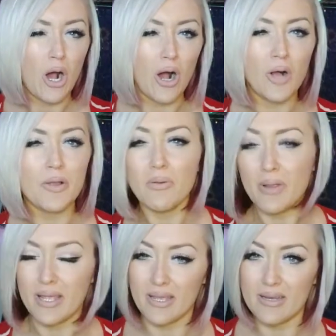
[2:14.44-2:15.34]
all you
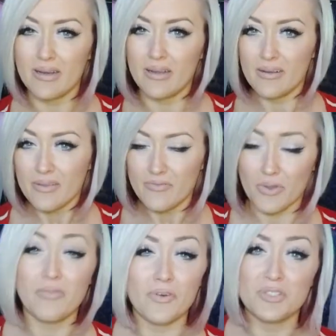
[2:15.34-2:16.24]
get for the
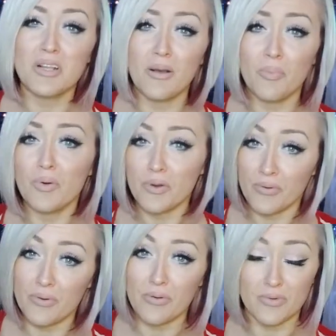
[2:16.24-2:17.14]
first couple
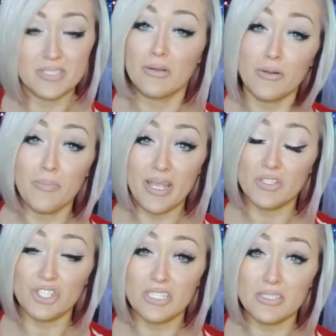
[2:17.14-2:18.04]
Google result
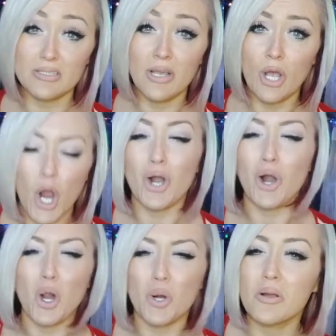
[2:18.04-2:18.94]
pages are
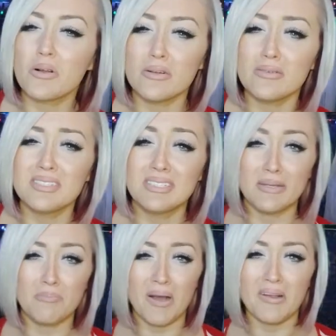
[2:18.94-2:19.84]
articles
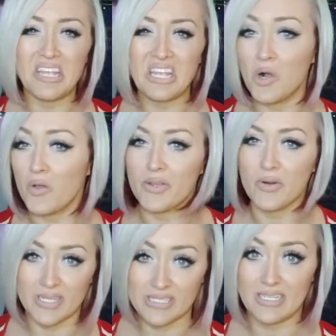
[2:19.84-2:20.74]
debunking all the
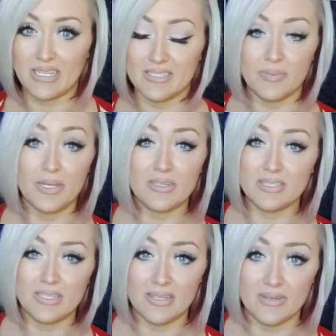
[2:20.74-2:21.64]
crazy
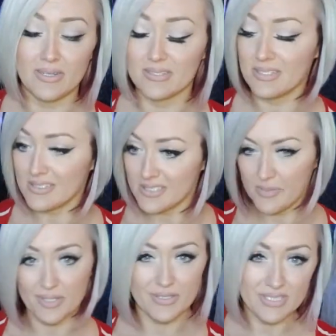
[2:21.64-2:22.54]
conspiracy theorists,
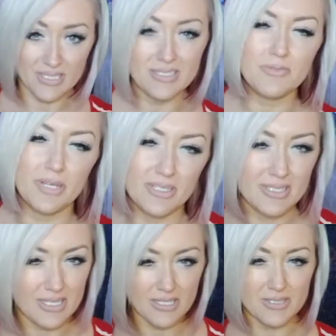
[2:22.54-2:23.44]

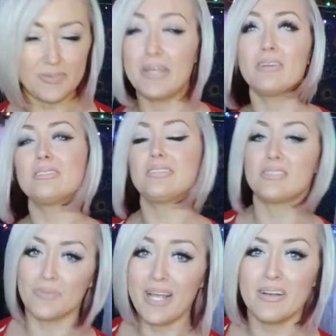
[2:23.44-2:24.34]
conspiracy
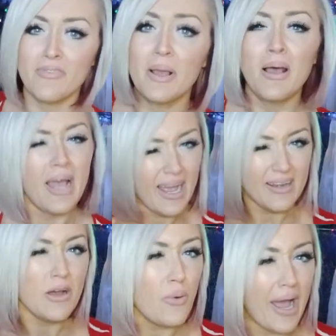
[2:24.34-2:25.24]
surrounding, and
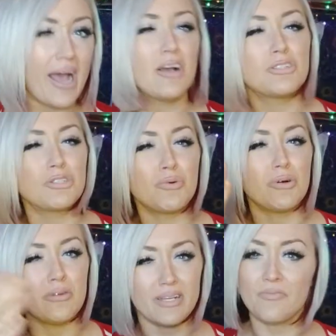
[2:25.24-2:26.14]
no
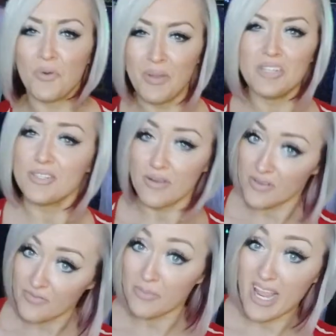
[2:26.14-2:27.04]
actual information on the
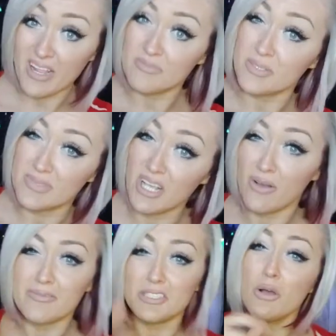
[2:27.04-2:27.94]
FEMA camps
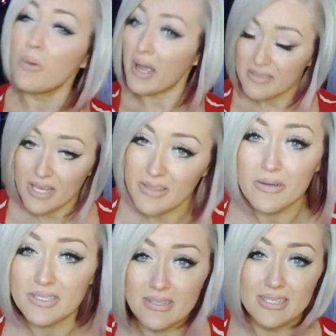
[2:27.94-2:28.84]
themselves. So I thought that
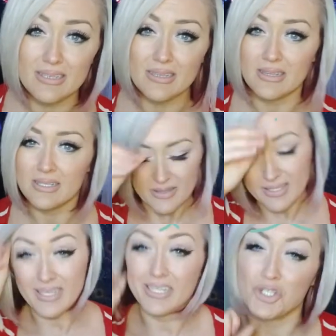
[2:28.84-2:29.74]
was a
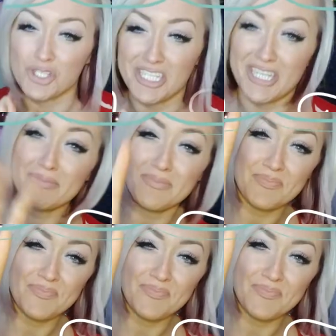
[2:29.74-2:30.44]
little interesting.